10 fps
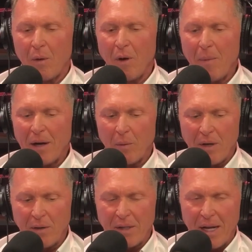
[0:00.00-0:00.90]
Going back to what
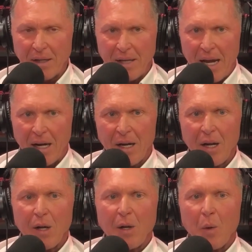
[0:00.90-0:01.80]
you said is that,
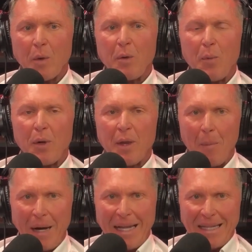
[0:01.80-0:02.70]
when you put the
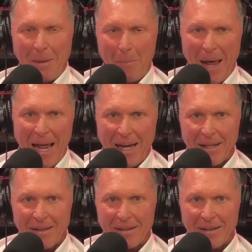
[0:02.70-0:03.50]
money in the bank,